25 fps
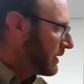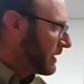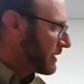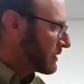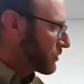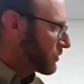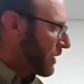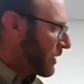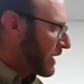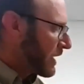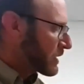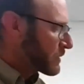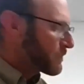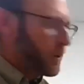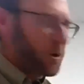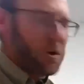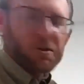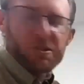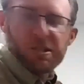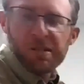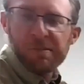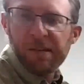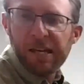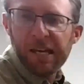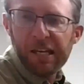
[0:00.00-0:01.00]
So I
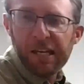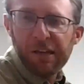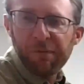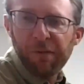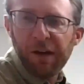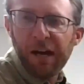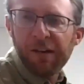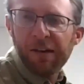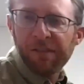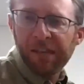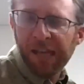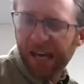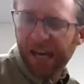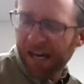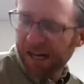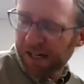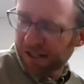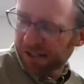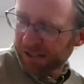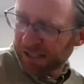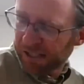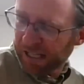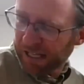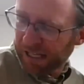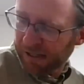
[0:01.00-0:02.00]
expose him to 85
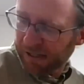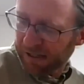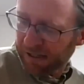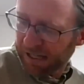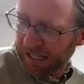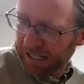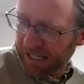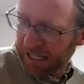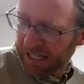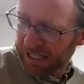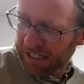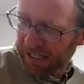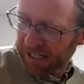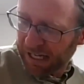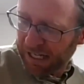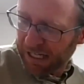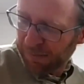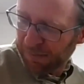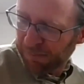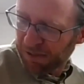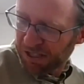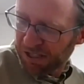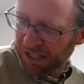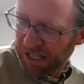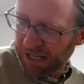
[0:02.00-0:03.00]
cows and I get
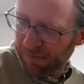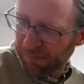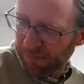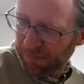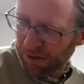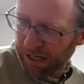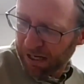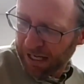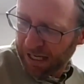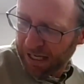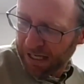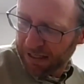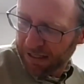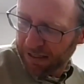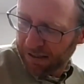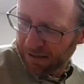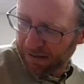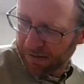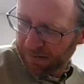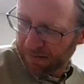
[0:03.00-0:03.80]
90% bred.